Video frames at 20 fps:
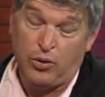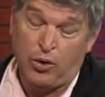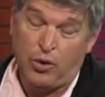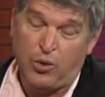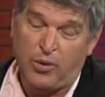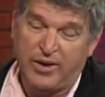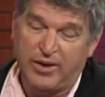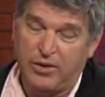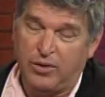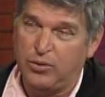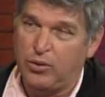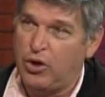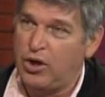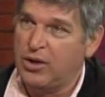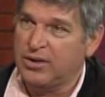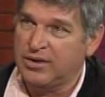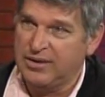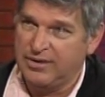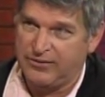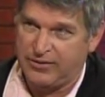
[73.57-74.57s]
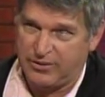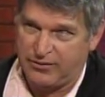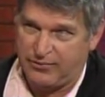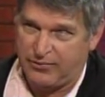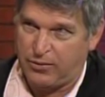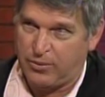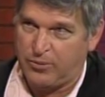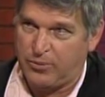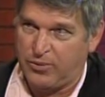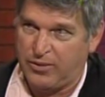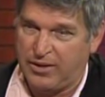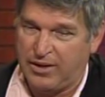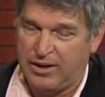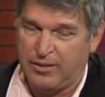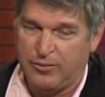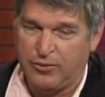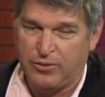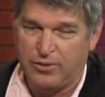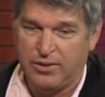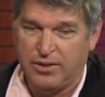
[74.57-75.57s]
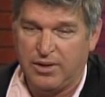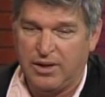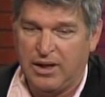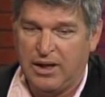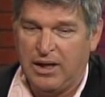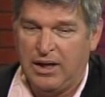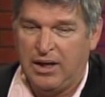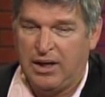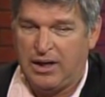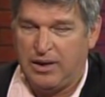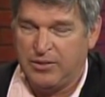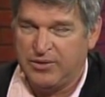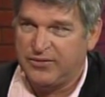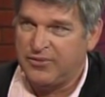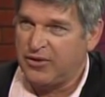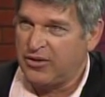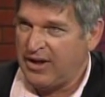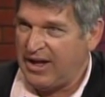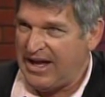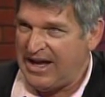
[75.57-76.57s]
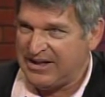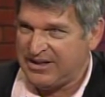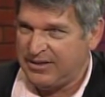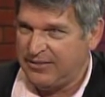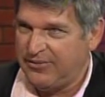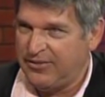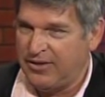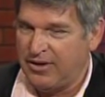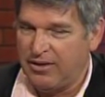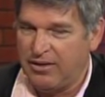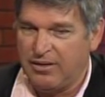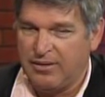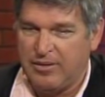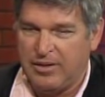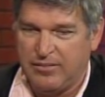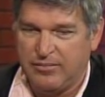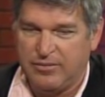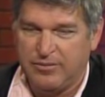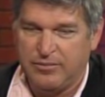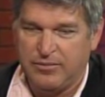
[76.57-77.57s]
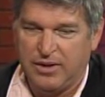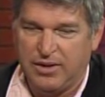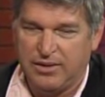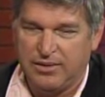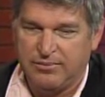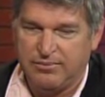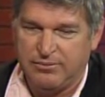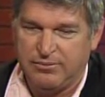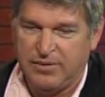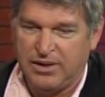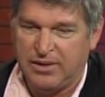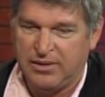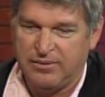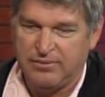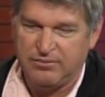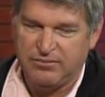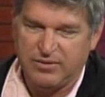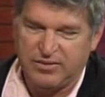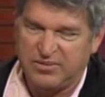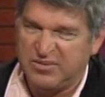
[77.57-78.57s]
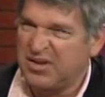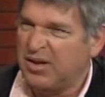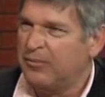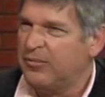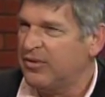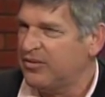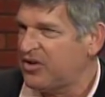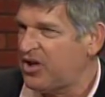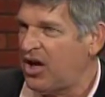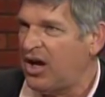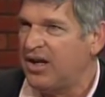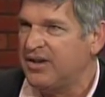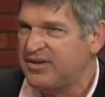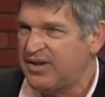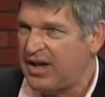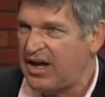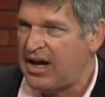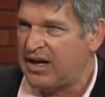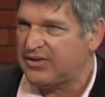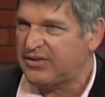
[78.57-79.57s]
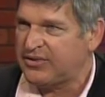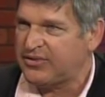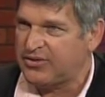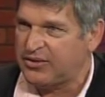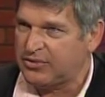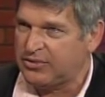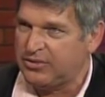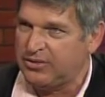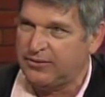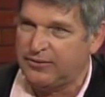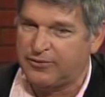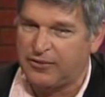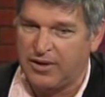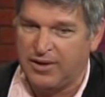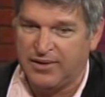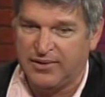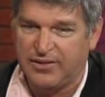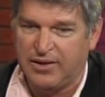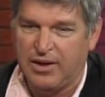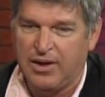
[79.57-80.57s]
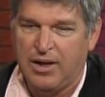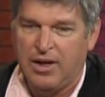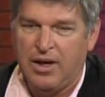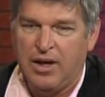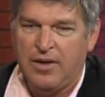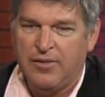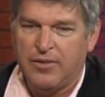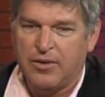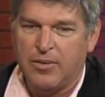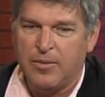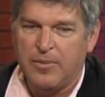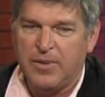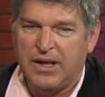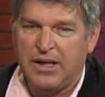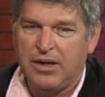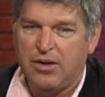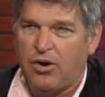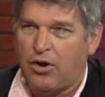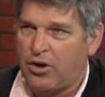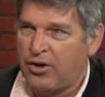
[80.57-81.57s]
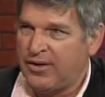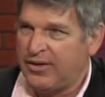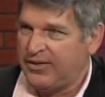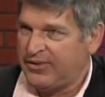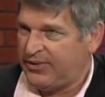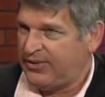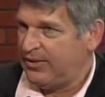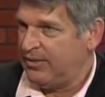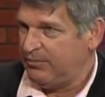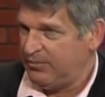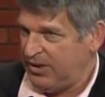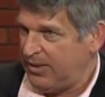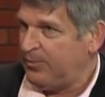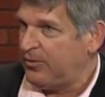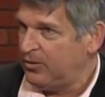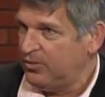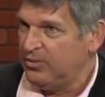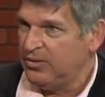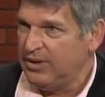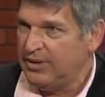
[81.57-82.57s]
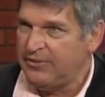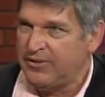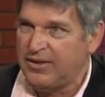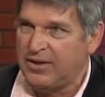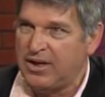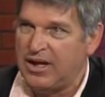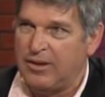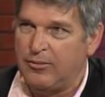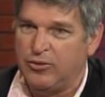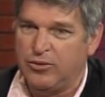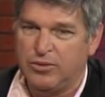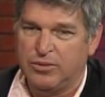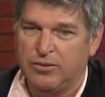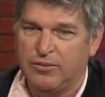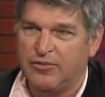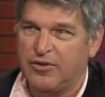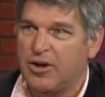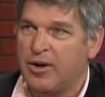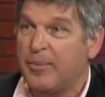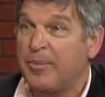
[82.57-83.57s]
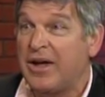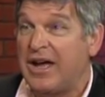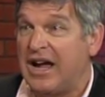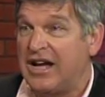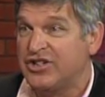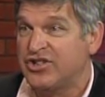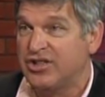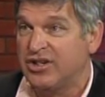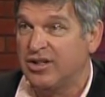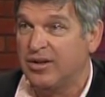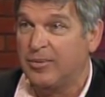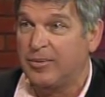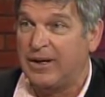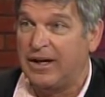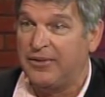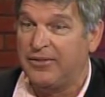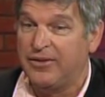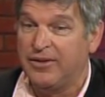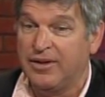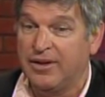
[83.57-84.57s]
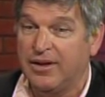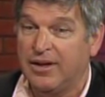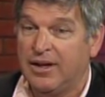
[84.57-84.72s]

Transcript: I no longer live in the 4 Point neighborhood, I was very active there and made a number of contacts, a circle of friends. There are many artists and people who live in the neighborhood who are very passionate about the